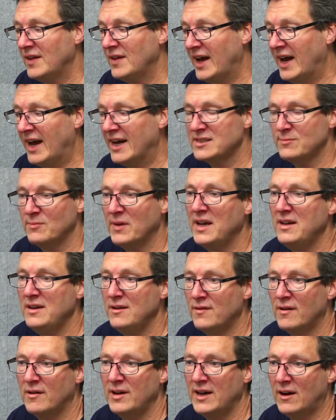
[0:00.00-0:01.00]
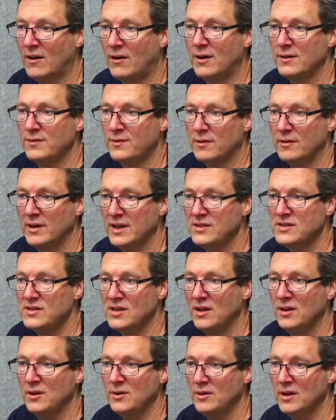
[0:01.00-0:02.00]
That has made it very hard for it
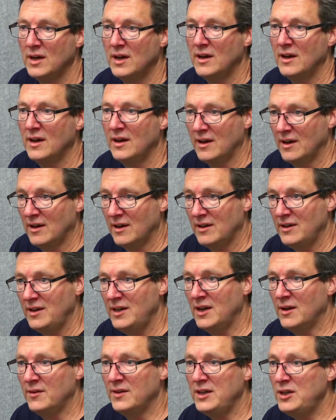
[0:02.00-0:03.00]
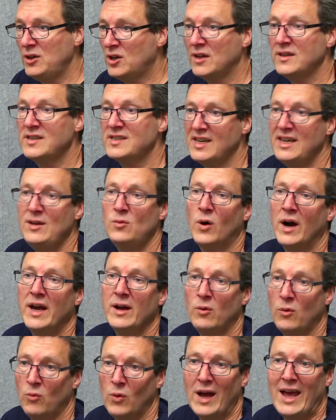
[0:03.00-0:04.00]
to, you can see
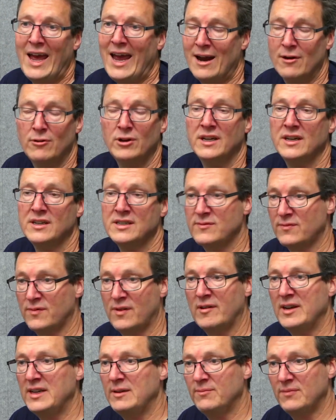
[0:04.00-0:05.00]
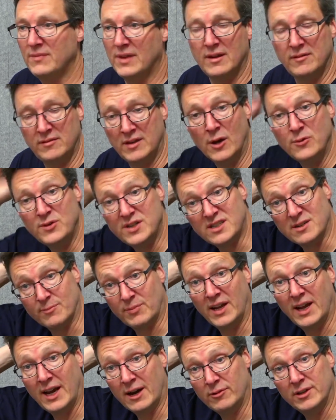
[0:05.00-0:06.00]
areas, very
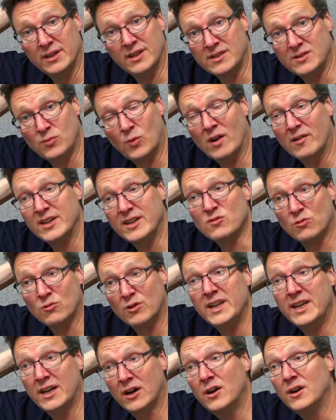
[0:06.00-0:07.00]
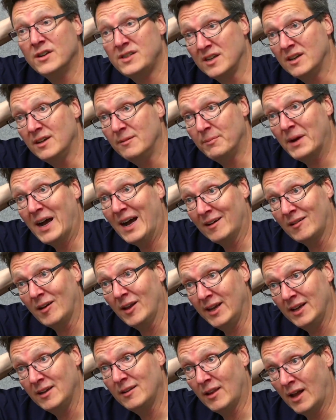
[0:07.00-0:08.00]
noticeable areas, where it's really hurt it
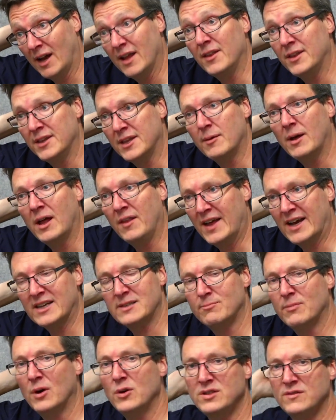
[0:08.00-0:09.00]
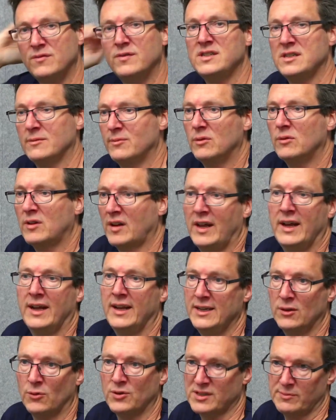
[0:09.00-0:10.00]
badly, and that's most visible
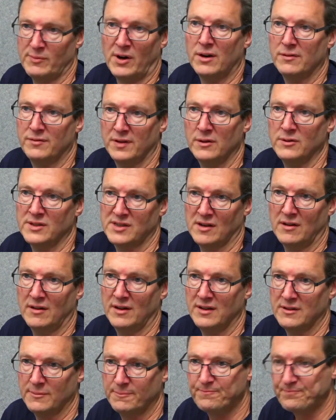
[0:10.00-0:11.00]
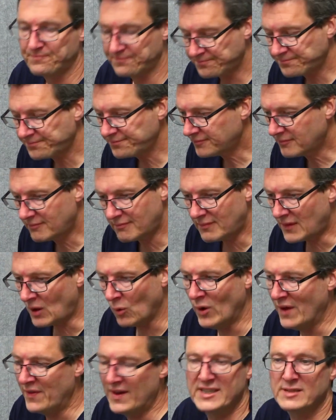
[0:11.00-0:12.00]
clearly on the smartphone side.
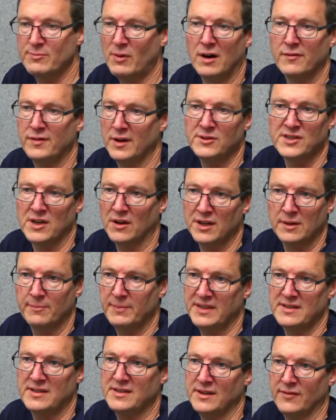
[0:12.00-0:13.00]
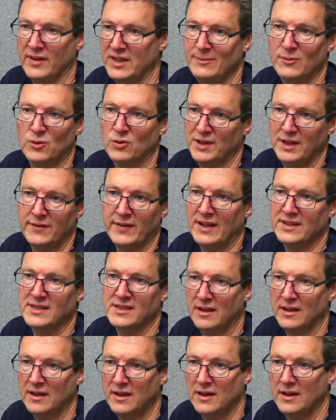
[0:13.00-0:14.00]
Where their smartphones aren't competitive anymore. It's funny,
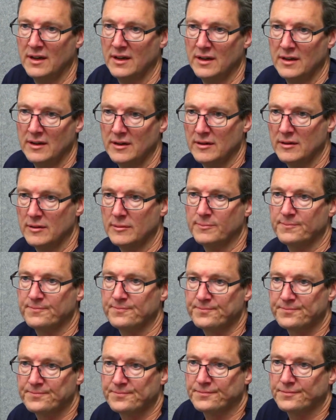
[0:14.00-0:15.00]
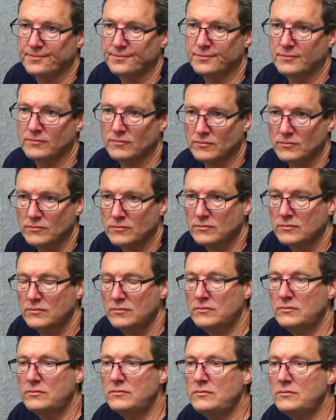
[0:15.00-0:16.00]
isn't it? For all the bans
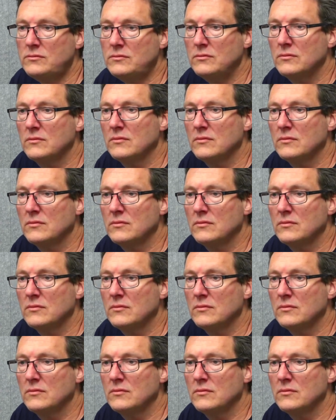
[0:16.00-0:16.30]
on their